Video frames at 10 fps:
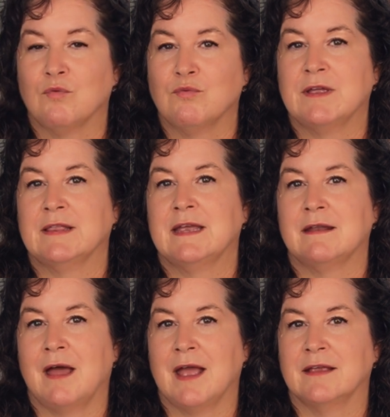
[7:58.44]
really
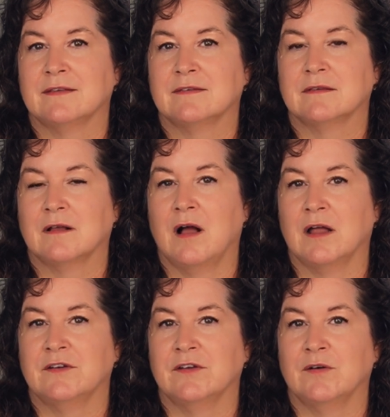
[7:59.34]
nice
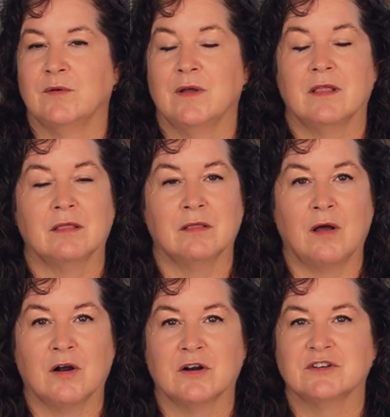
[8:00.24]
condo,
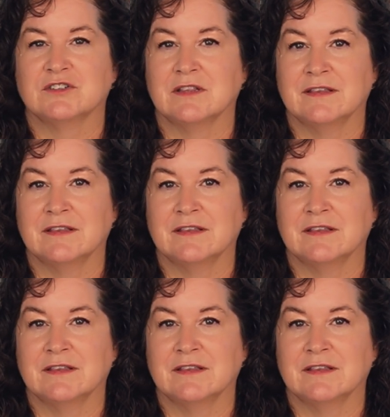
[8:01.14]
large,